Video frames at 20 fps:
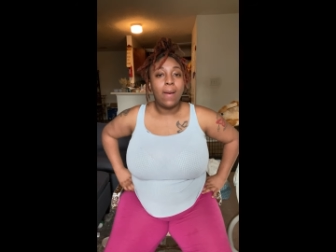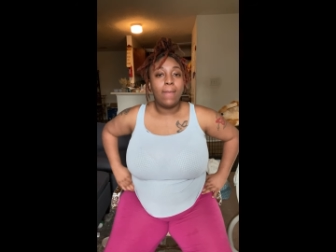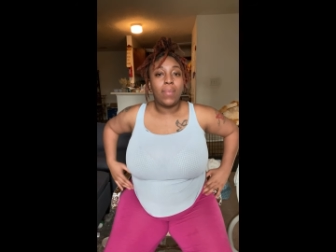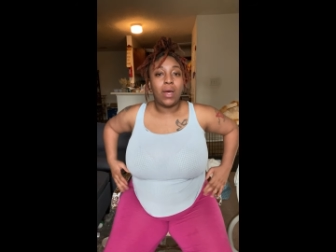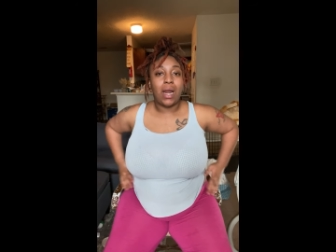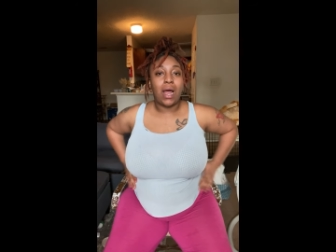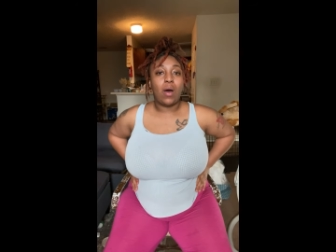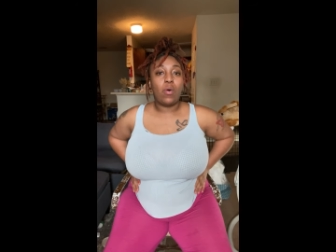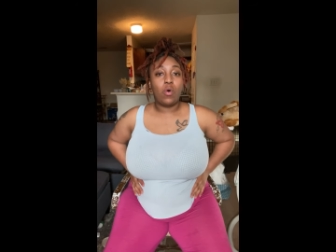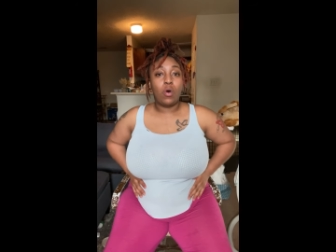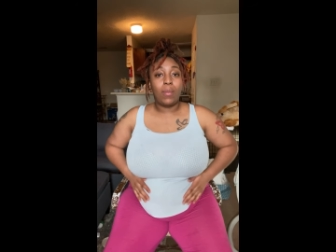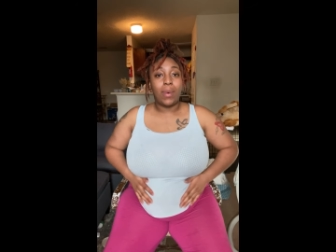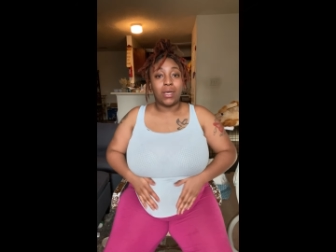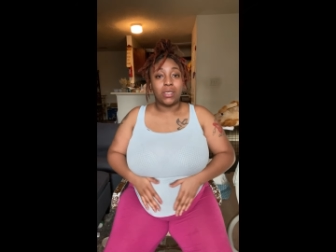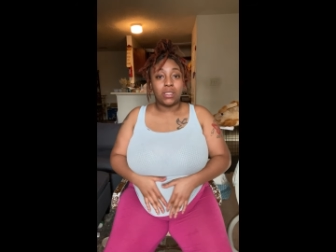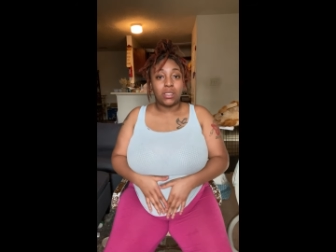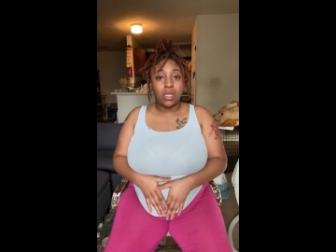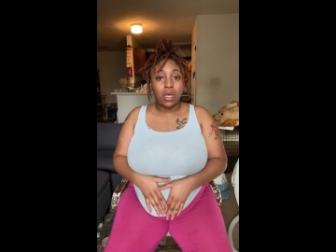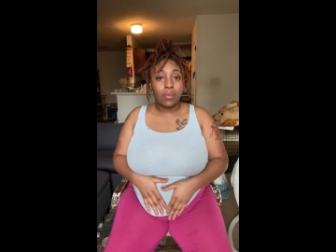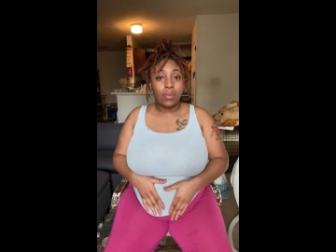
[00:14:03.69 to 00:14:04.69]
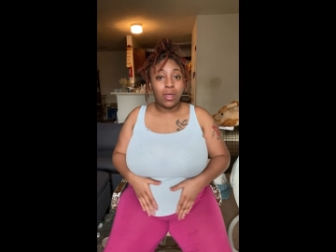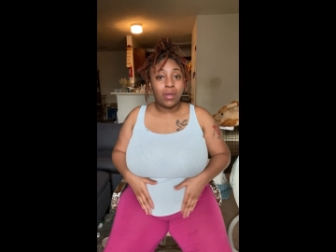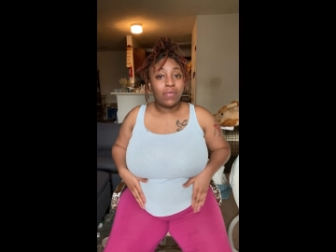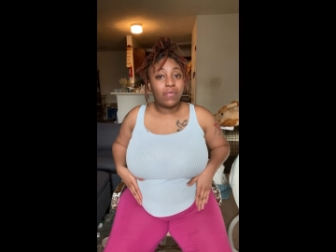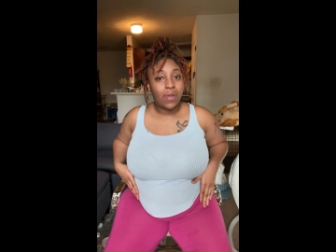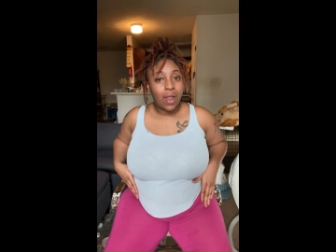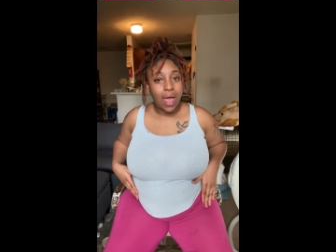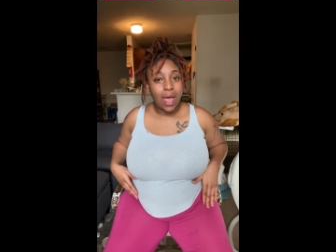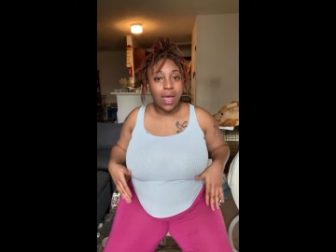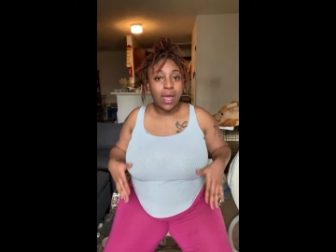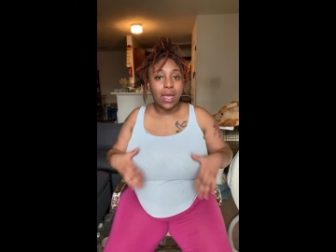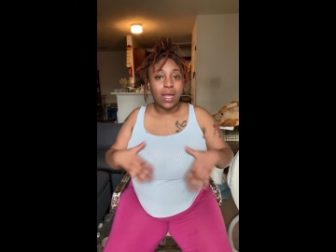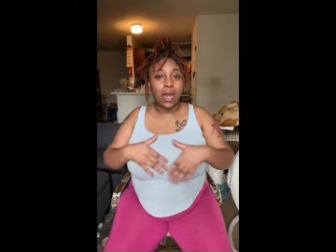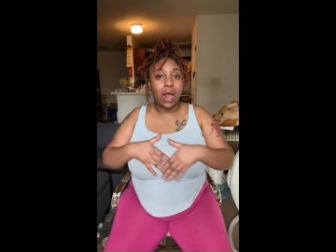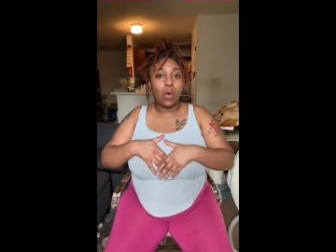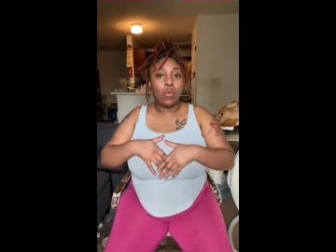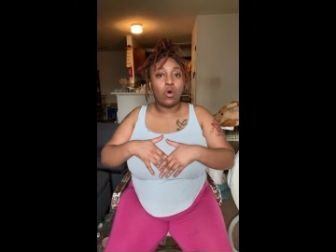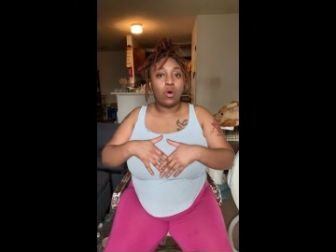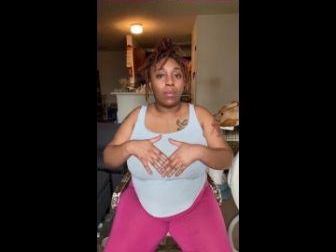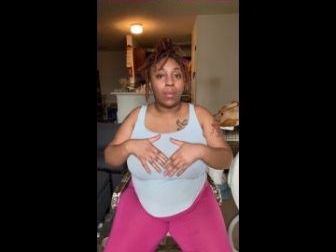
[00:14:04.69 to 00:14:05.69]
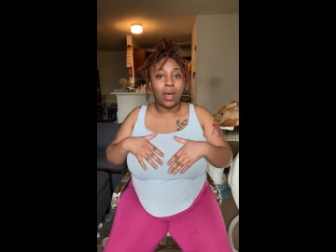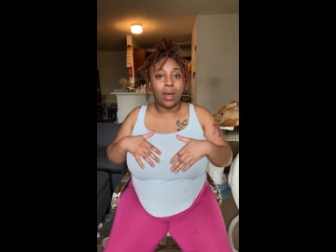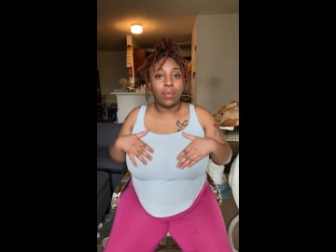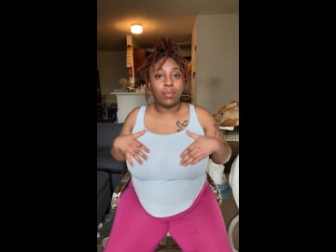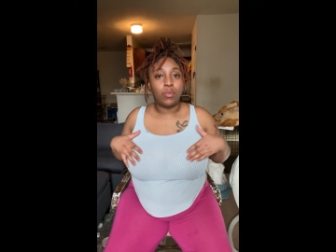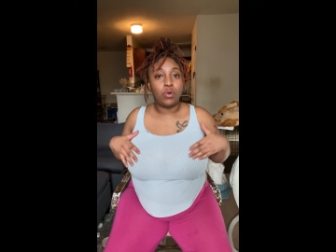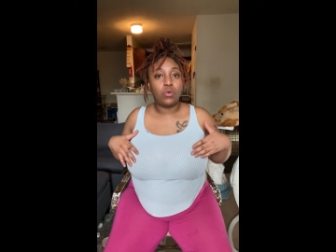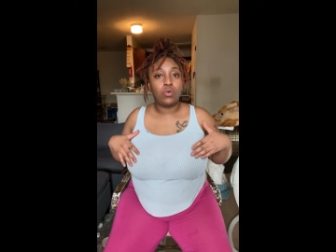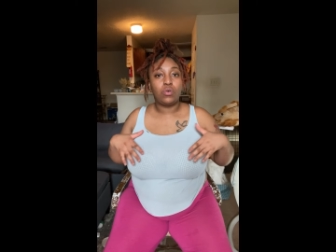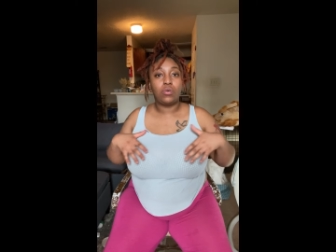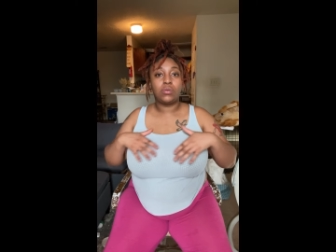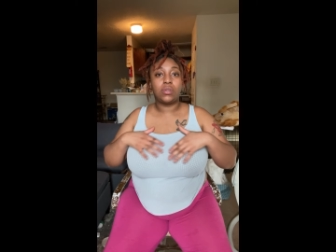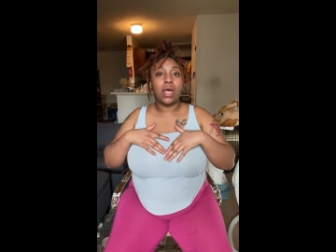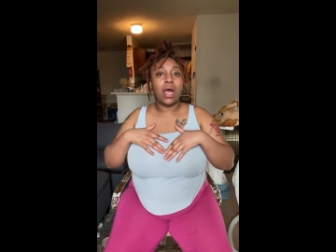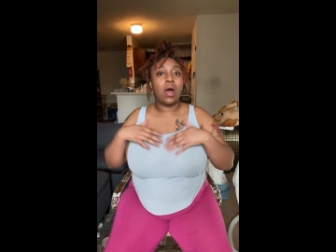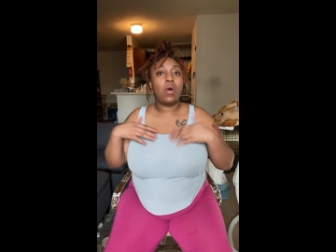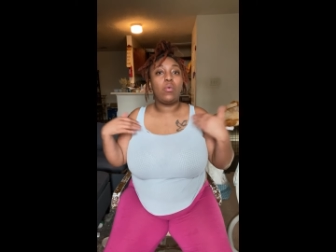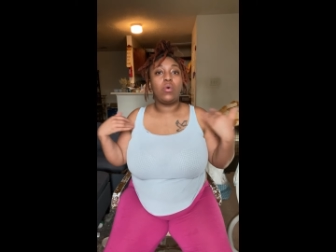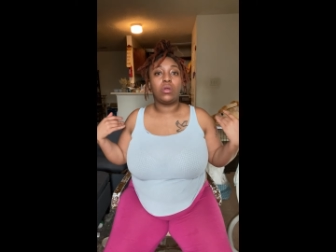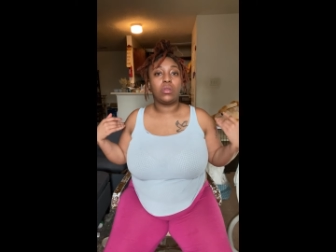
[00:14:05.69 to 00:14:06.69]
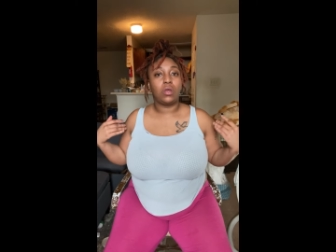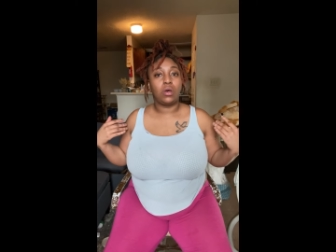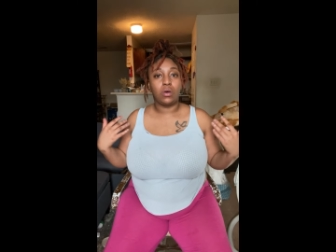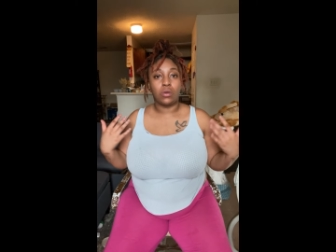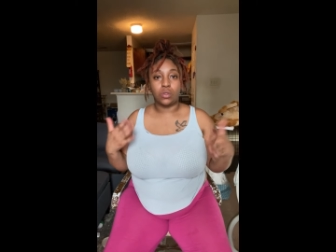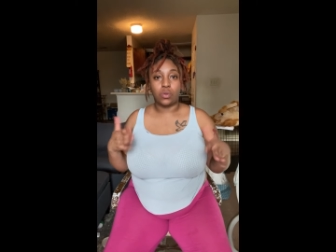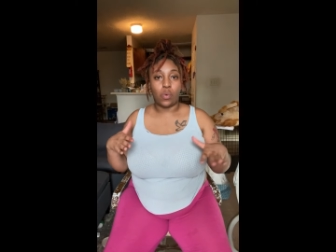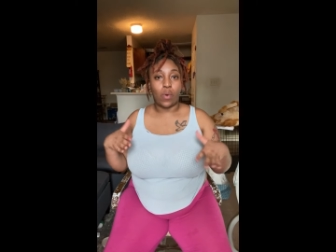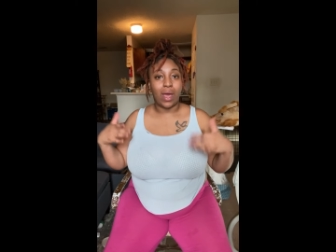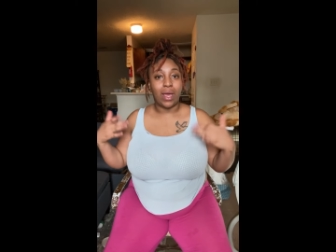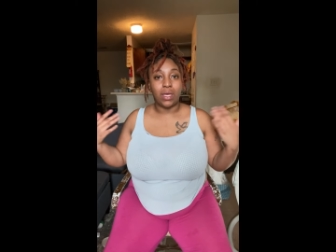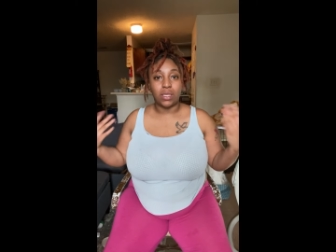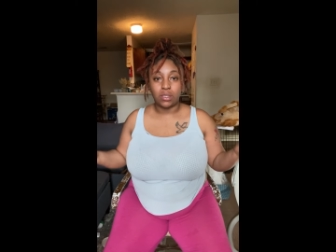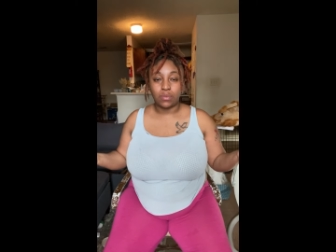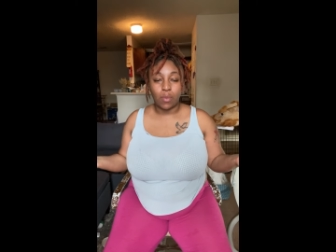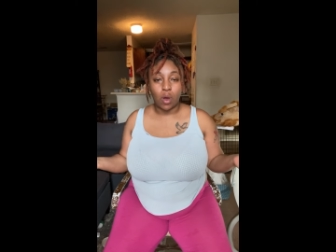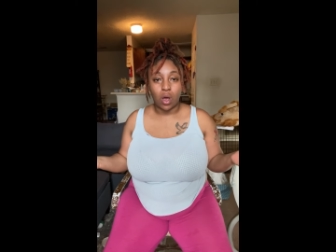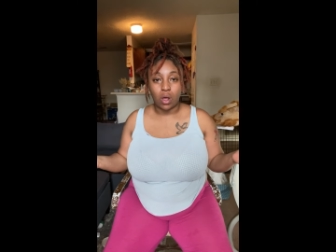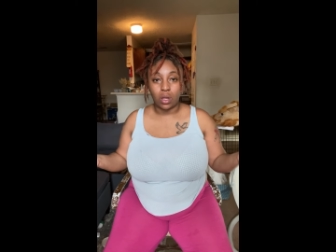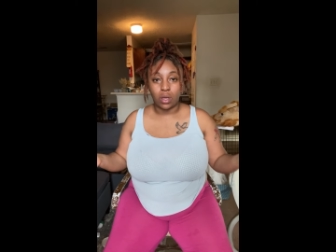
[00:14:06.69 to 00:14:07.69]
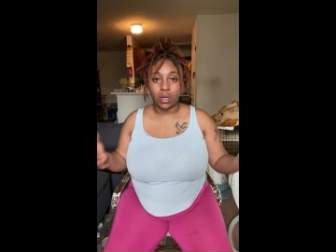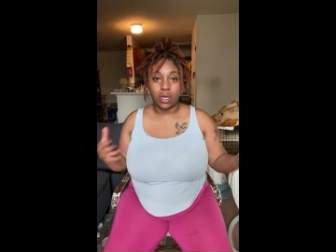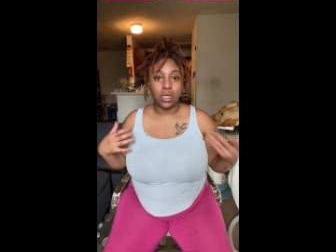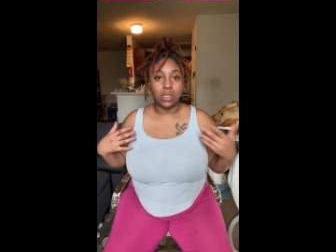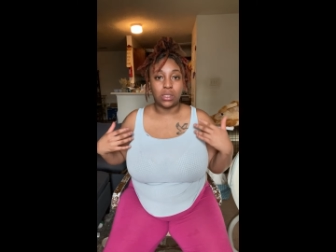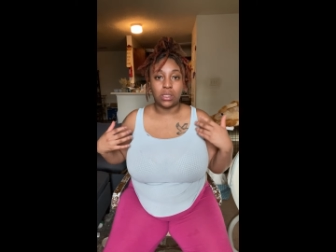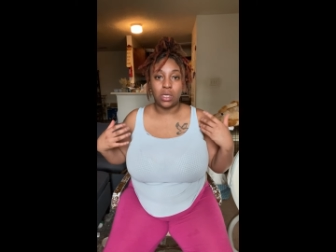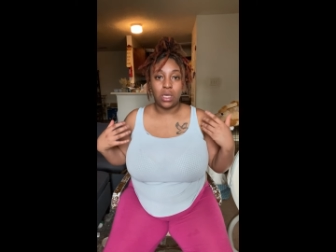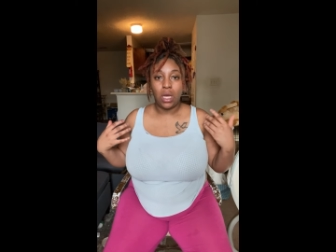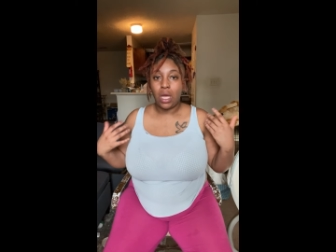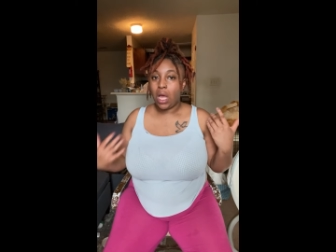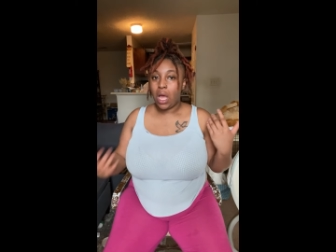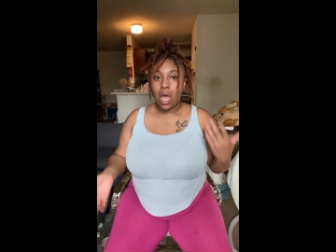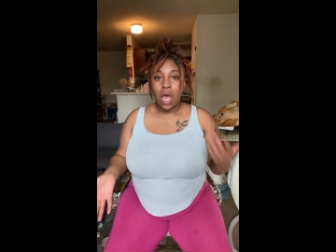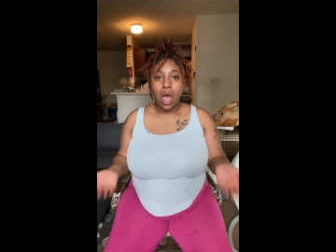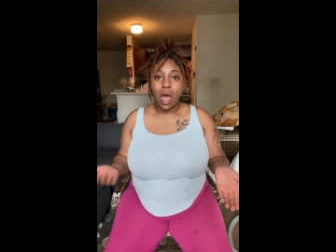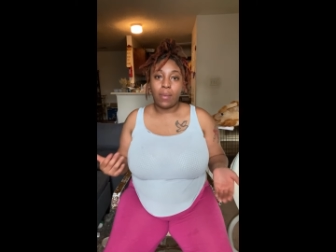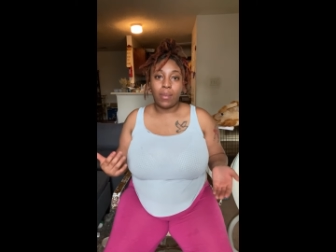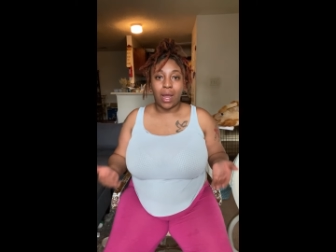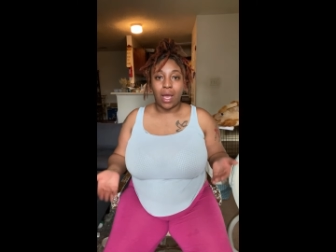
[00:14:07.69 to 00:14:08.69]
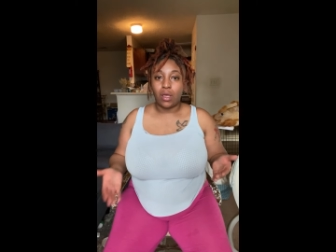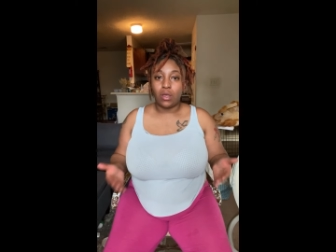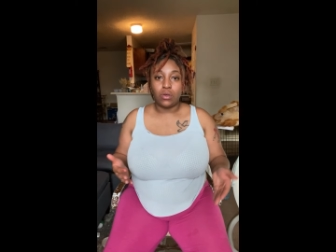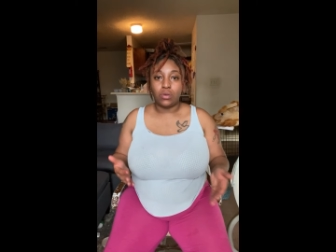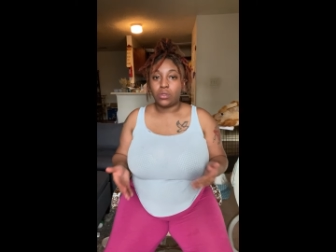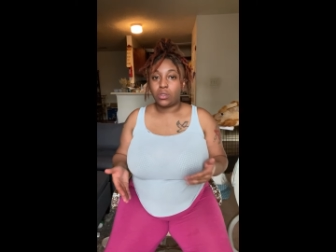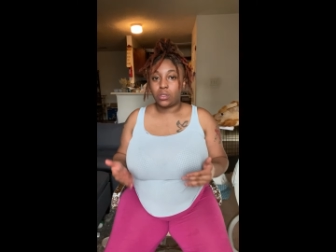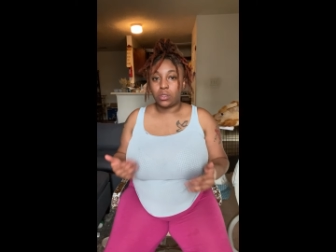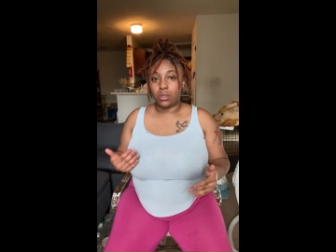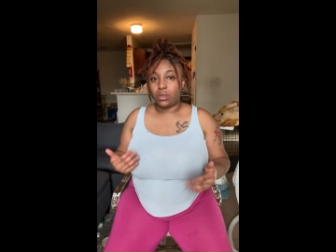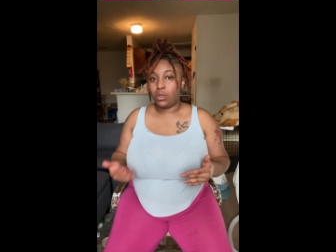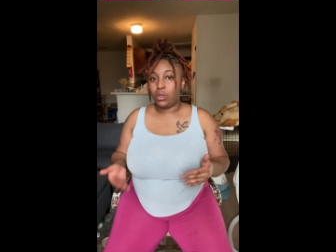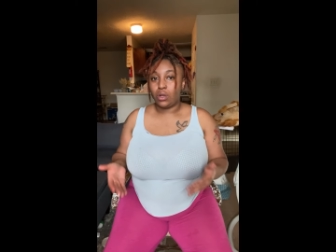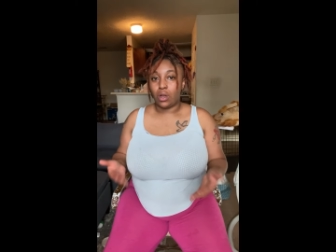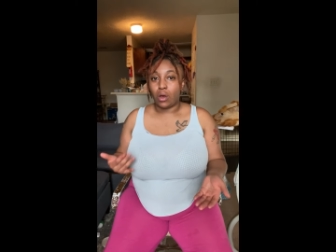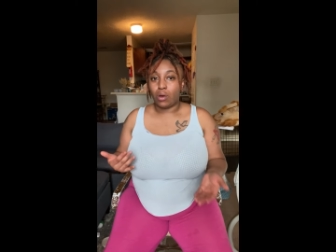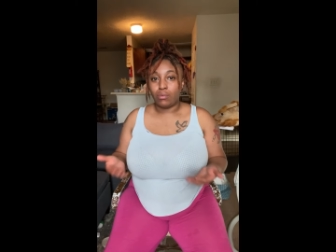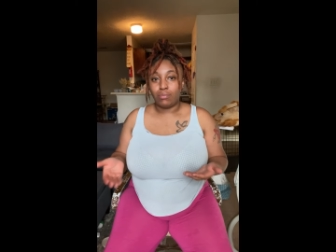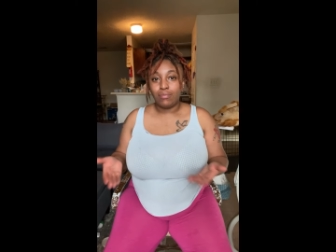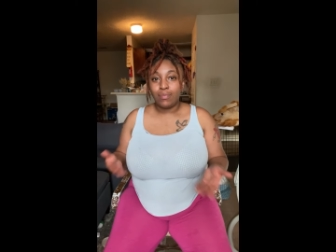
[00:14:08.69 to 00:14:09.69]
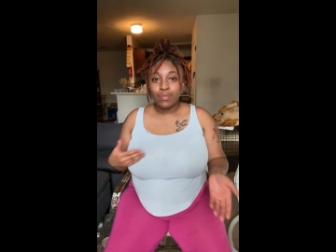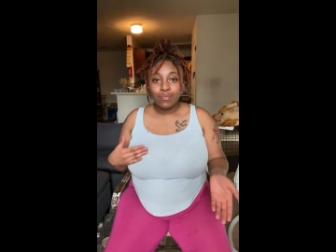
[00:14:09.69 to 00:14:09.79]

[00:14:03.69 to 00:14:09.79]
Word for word: But I want my stomach flat and I want my boobs, I want those way smaller because I'm not used to, you know,